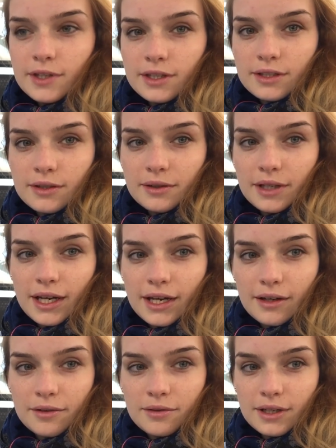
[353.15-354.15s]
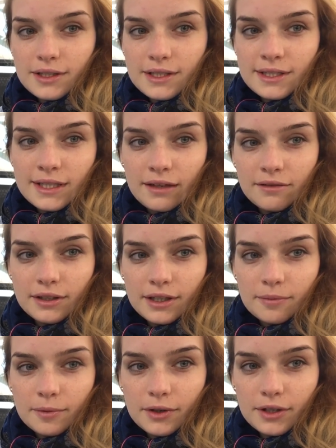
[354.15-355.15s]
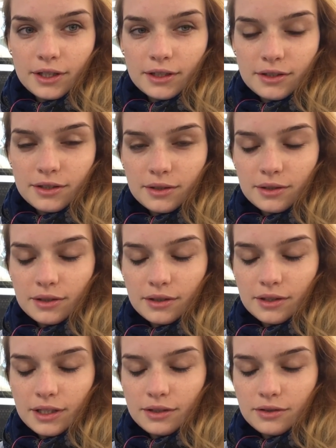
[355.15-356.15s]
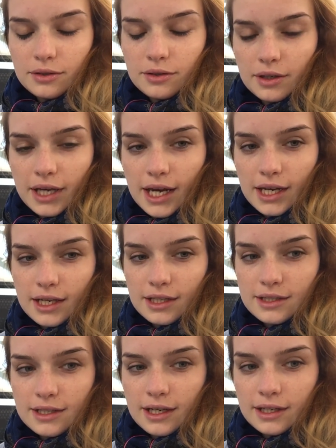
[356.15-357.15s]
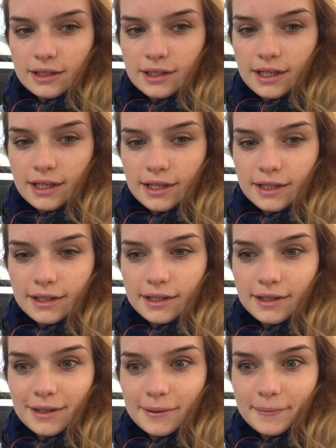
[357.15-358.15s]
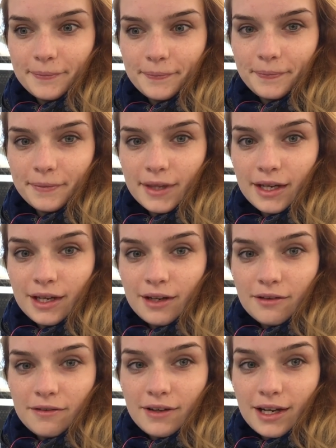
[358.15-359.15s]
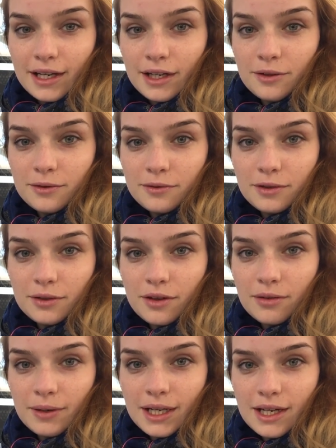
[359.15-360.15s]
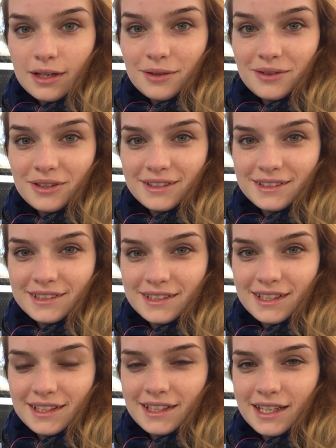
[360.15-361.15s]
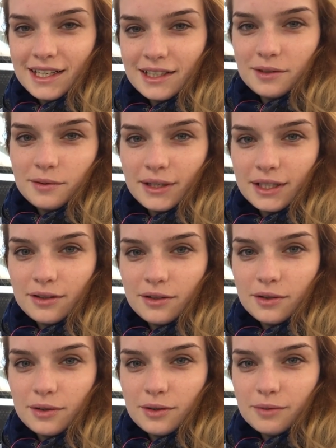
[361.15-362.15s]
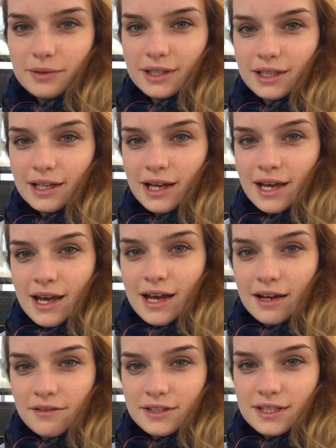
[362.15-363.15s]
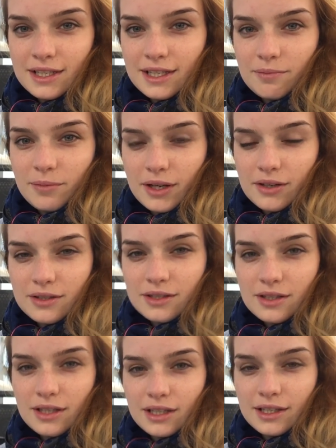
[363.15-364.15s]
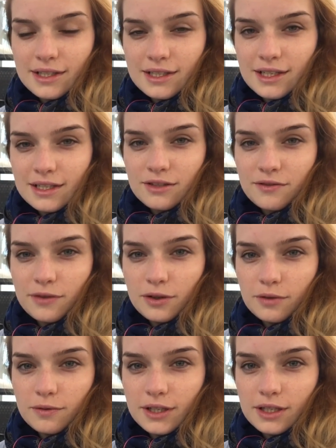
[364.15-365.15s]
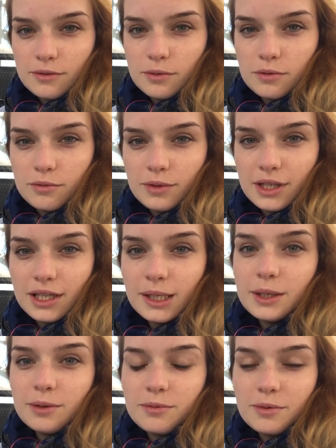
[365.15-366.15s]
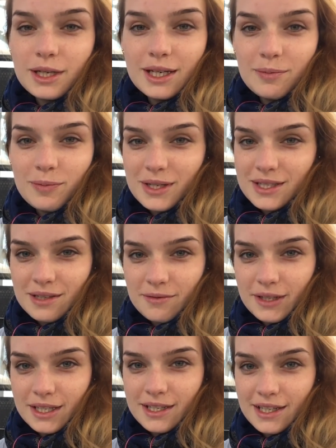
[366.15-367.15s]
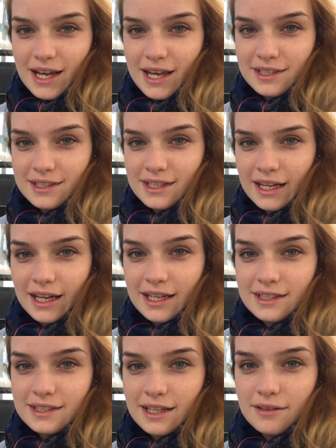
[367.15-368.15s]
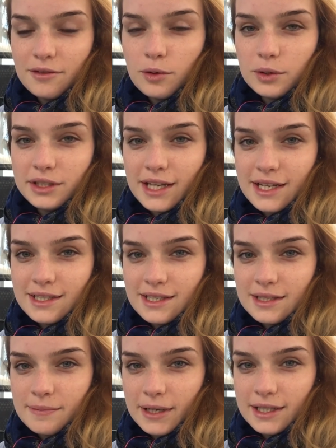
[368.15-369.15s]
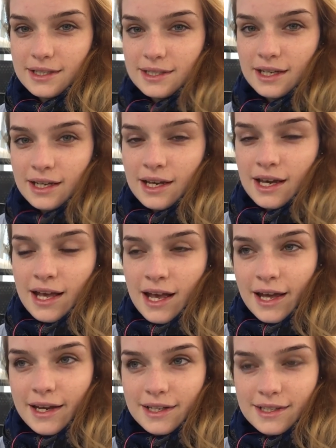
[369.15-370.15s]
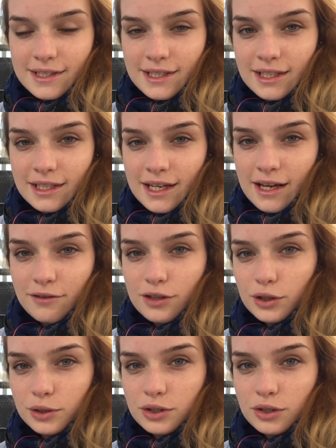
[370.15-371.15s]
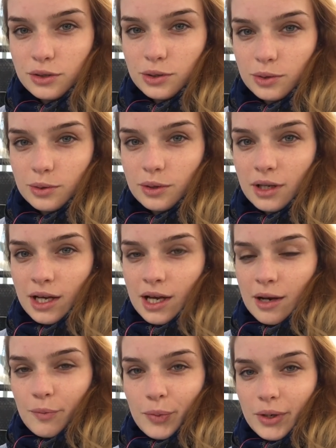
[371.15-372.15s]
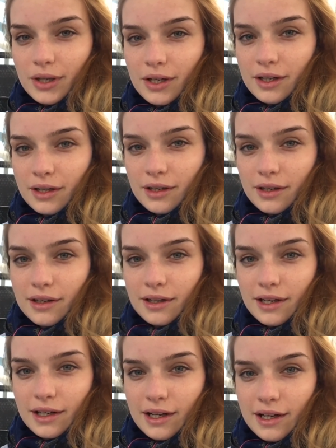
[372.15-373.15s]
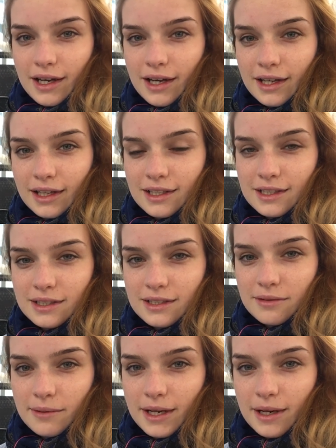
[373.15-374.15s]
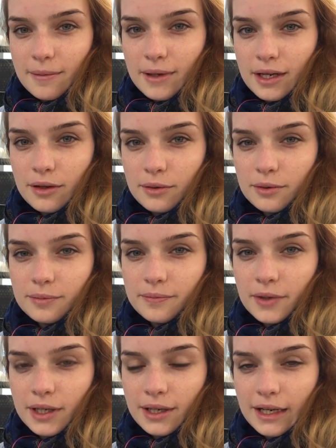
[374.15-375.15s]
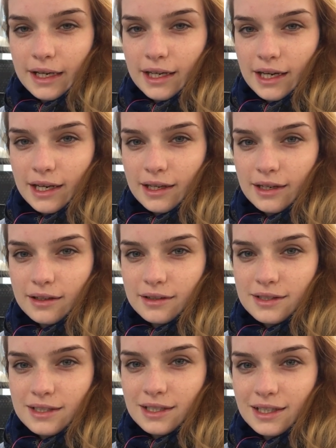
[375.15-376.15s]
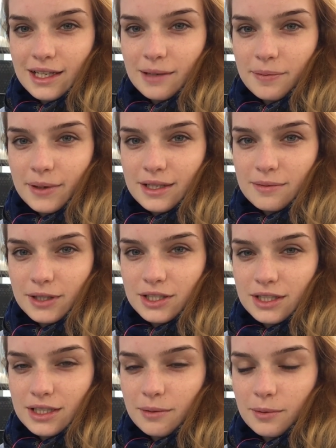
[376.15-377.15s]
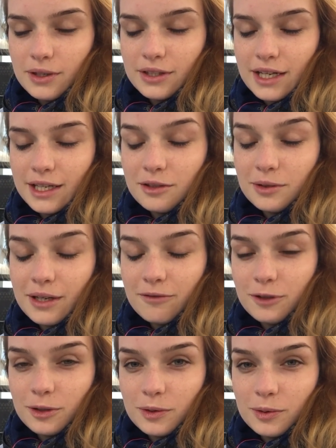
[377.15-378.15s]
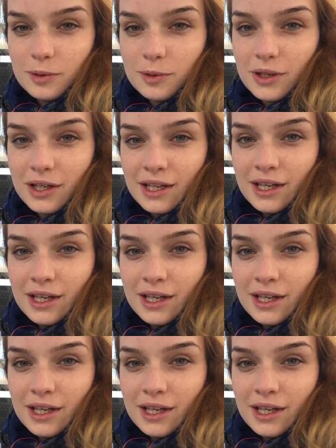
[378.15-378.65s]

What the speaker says: So yeah, around 7 I'm going to into the gates and then flying home for 3 hours. I can't wait to go home and have a sleep because this last few weeks were really, really busy with the essays and all the assessments, and I still have a lot to do, but at least when I'm at home I can sleep as much as I want. I don't have to cook.